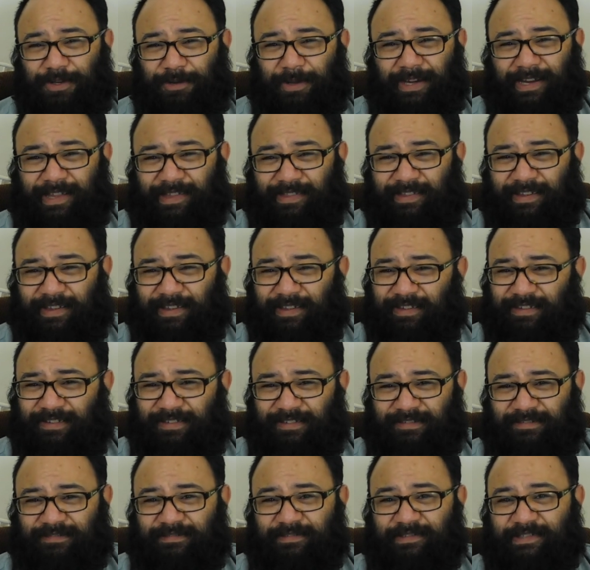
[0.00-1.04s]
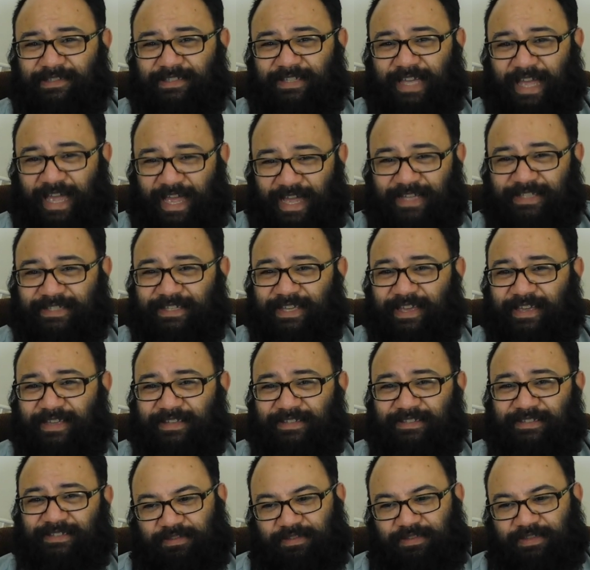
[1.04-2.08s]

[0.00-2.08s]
anything to access.